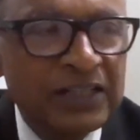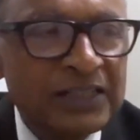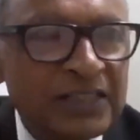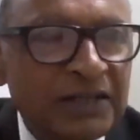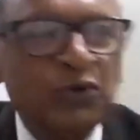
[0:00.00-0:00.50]

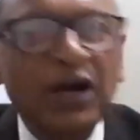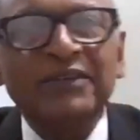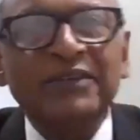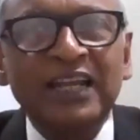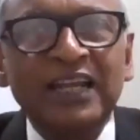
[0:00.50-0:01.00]

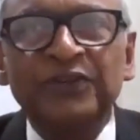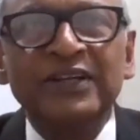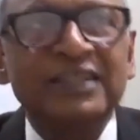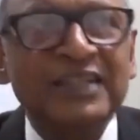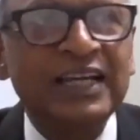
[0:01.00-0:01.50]
you have an
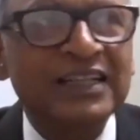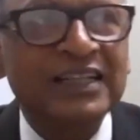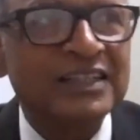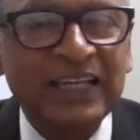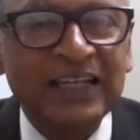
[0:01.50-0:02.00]

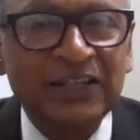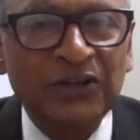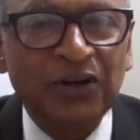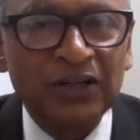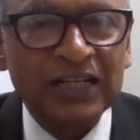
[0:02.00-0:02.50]
elephant-like
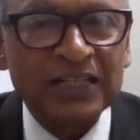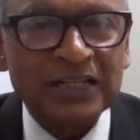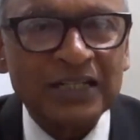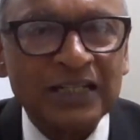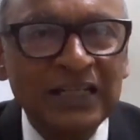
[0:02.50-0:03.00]
thing in your
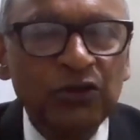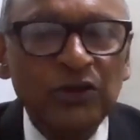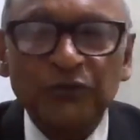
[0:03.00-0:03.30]
organization.